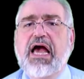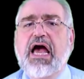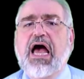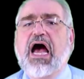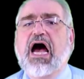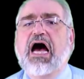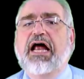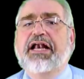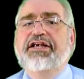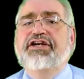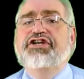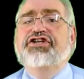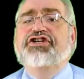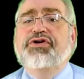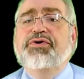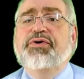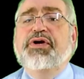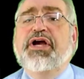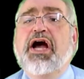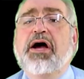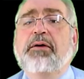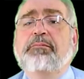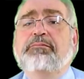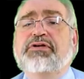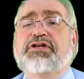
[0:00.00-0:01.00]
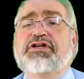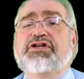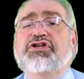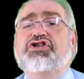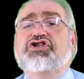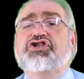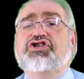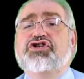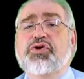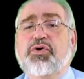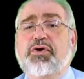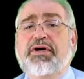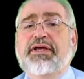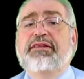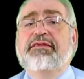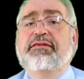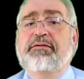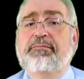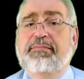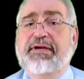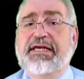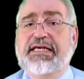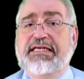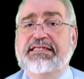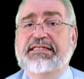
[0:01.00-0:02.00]
and as you come to join the
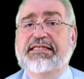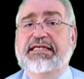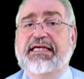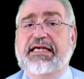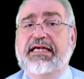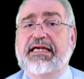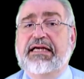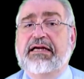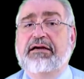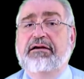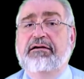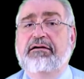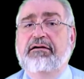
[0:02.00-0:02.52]
meeting,